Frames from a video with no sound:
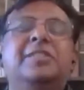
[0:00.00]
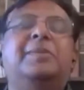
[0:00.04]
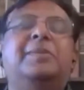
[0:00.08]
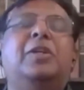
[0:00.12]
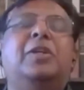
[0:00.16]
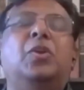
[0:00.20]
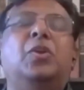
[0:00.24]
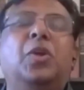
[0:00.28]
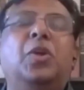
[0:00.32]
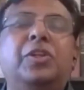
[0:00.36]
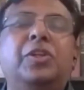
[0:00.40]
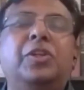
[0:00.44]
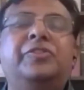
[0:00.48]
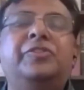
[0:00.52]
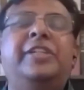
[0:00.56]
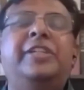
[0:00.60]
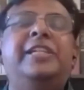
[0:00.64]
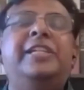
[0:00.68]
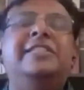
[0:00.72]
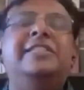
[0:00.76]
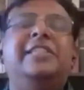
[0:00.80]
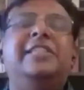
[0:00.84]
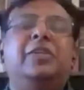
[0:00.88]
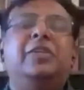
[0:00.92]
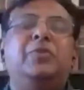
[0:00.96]
but a lot of
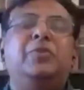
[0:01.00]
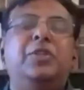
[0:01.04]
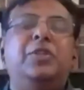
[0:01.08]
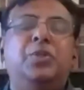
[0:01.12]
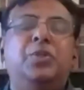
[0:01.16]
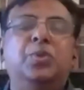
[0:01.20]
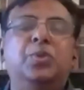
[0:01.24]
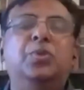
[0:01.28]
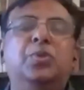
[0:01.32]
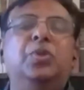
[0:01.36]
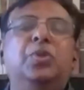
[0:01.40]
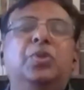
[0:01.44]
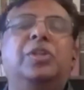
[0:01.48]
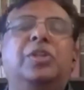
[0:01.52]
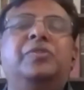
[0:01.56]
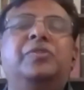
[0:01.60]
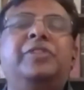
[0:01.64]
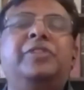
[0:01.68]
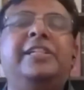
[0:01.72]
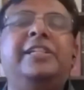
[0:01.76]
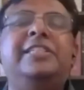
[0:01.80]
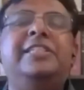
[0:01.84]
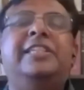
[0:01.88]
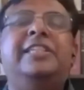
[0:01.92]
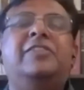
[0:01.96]
things that we do, a lot of
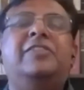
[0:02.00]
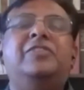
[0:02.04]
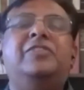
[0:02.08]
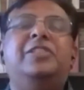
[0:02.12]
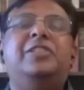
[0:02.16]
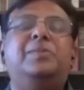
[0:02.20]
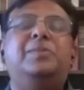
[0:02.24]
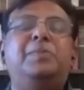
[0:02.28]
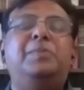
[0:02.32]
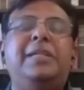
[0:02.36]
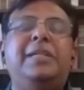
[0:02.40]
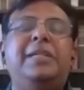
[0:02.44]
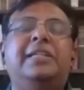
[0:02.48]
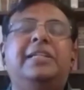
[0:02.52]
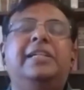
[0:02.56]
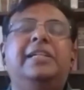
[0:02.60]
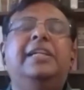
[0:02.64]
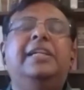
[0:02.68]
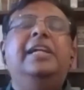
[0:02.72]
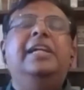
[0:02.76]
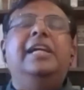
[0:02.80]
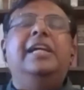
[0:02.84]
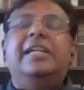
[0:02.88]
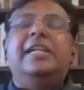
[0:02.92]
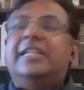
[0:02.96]
things that we speak
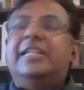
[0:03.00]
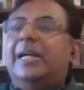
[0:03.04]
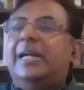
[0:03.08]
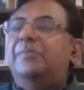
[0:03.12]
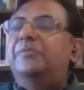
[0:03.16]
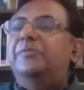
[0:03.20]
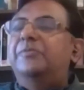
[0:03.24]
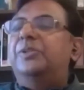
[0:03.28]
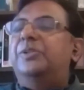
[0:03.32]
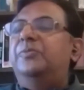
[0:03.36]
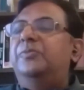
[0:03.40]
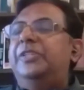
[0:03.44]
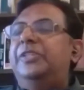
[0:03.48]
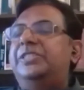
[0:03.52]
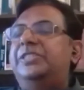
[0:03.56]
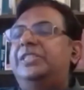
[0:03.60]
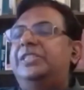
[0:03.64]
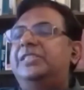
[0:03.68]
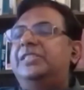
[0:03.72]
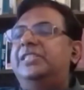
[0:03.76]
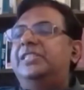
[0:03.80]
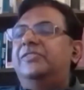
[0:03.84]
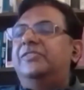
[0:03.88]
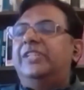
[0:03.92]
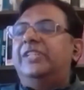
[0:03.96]
come from Western
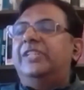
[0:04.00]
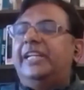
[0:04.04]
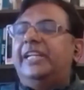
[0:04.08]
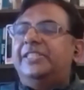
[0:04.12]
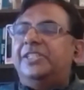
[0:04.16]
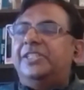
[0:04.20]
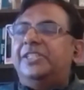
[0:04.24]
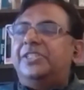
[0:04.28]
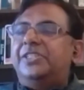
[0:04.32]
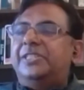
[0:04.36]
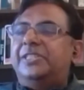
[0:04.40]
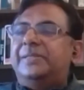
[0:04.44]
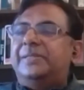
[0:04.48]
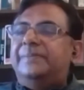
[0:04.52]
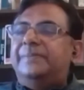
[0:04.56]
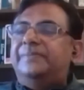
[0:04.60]
civilization.